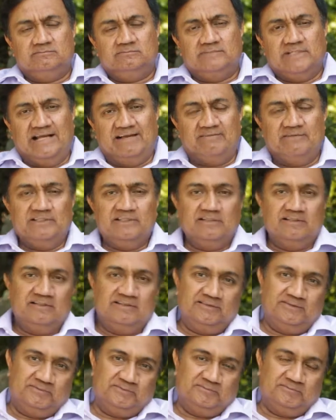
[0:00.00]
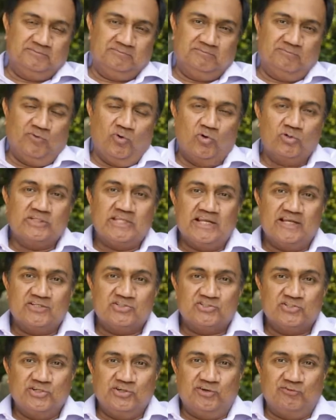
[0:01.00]
having more than a
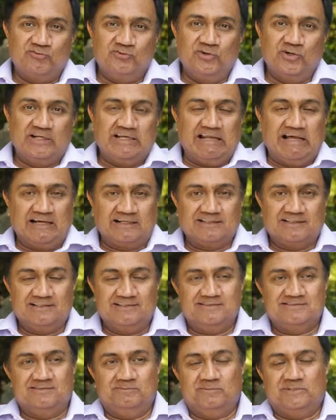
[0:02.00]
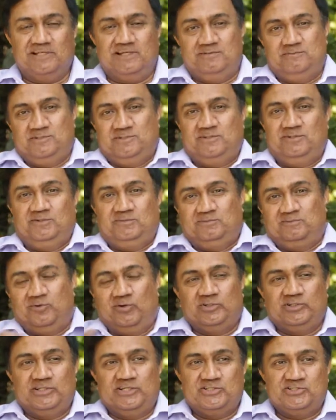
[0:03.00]
share of good luck and sometimes, you know,
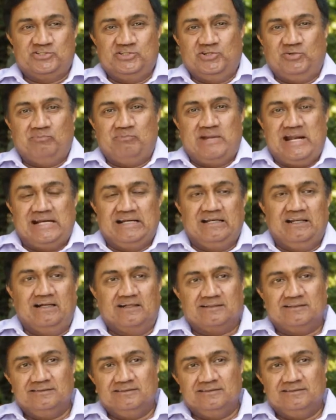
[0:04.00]
more than a share of bad luck?